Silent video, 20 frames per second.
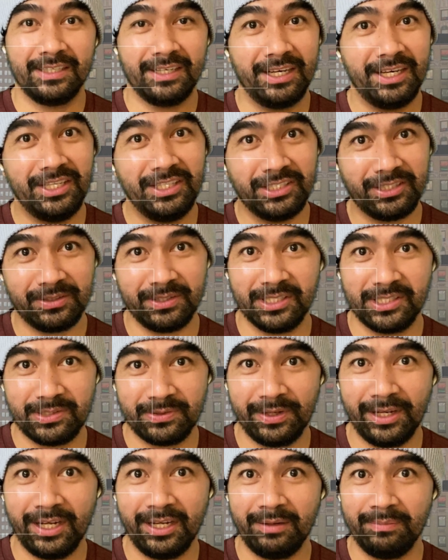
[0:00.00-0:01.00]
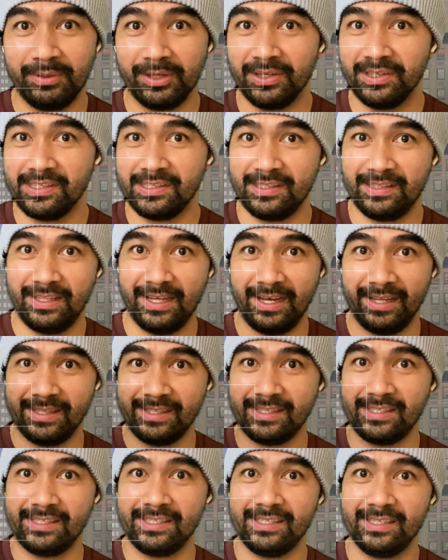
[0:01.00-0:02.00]
interest rate because
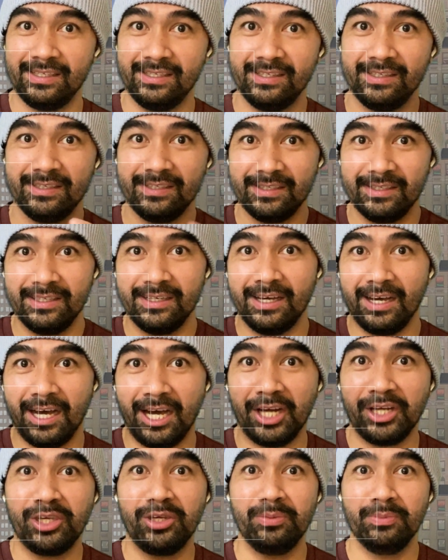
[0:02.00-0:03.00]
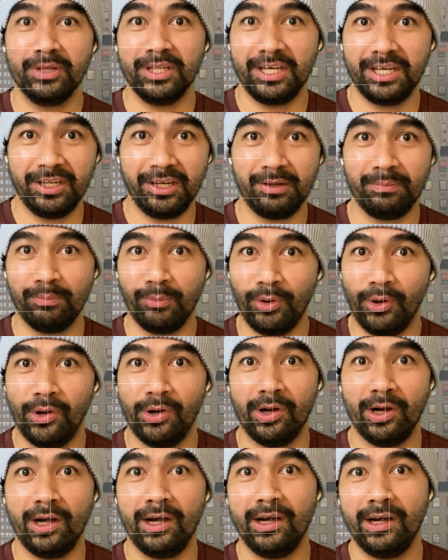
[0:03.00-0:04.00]
that's accumulating
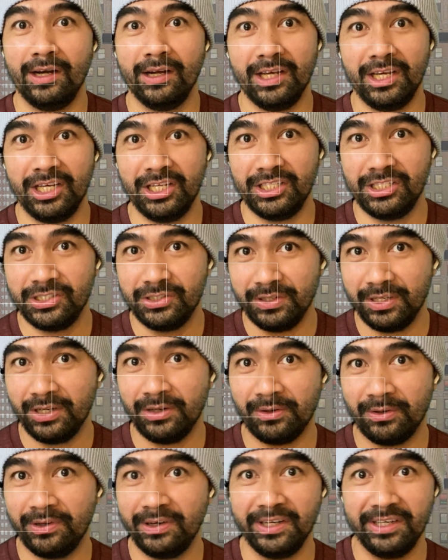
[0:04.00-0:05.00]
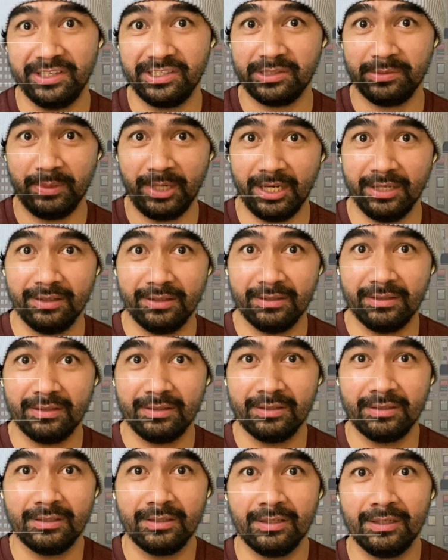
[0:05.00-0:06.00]
more each year or each month.
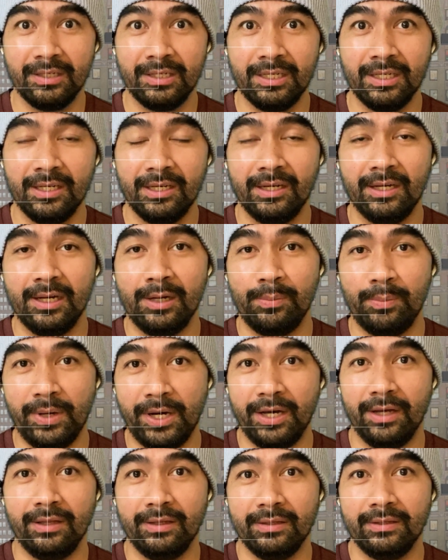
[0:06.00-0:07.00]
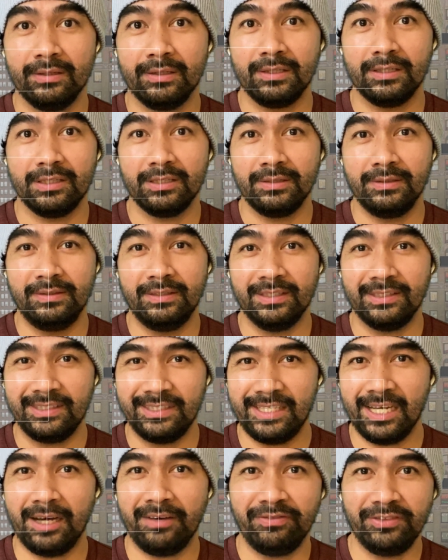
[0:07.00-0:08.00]
But the
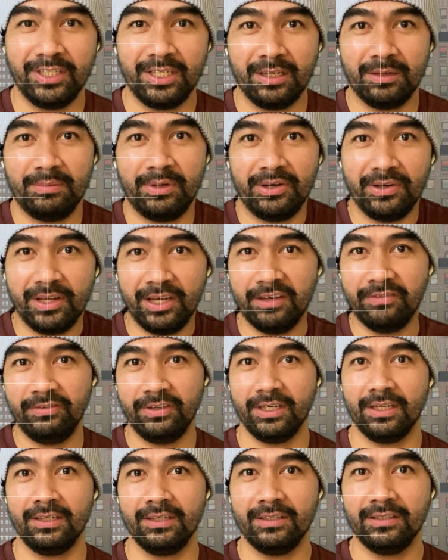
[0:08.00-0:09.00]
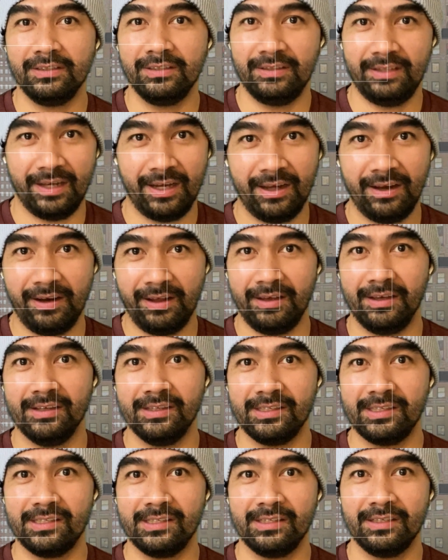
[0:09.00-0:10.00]
tough thing about having debt
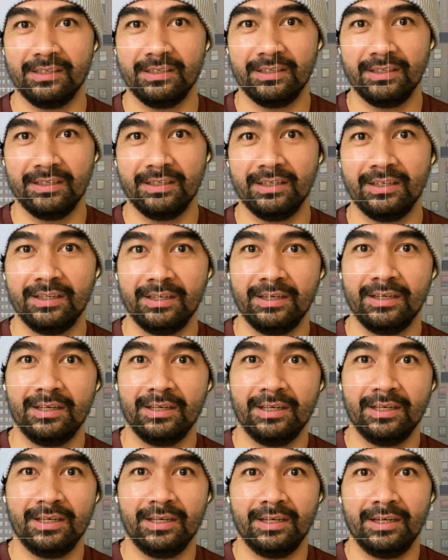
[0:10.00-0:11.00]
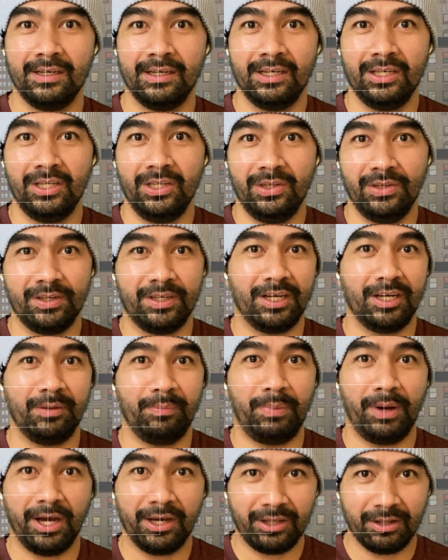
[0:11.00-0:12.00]
is you gotta
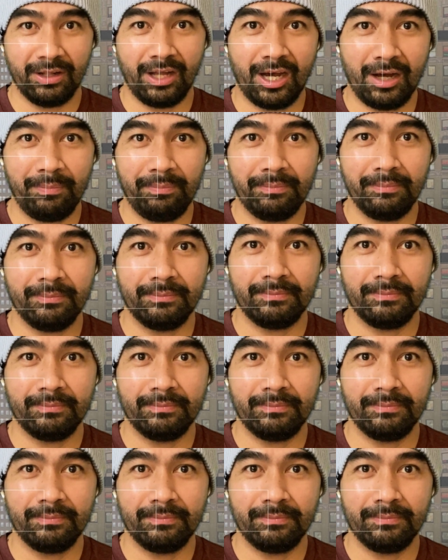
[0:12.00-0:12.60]
buckle up